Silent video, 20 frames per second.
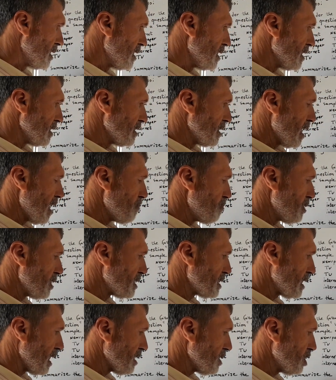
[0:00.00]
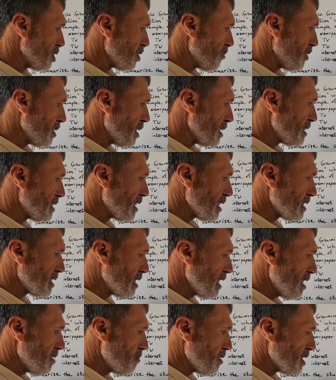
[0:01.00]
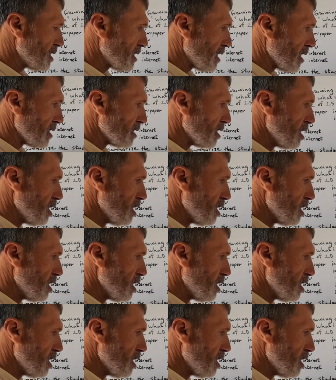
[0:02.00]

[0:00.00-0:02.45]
the percentage of it is 16%.